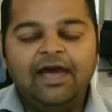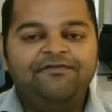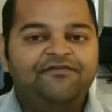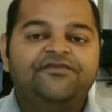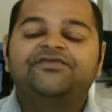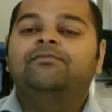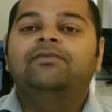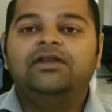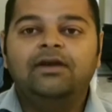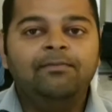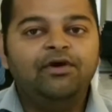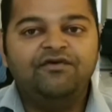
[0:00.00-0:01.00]
and there's a
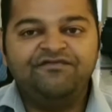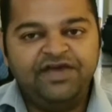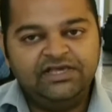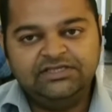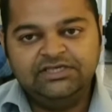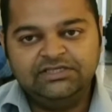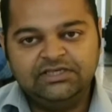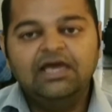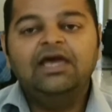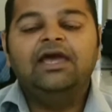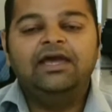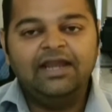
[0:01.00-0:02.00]
number of cases
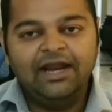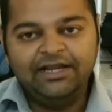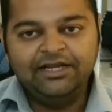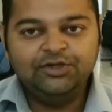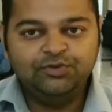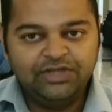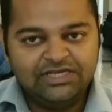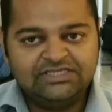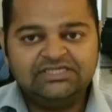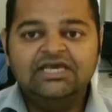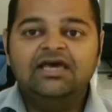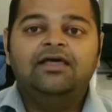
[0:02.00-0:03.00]
in addition to
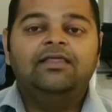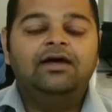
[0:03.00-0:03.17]
this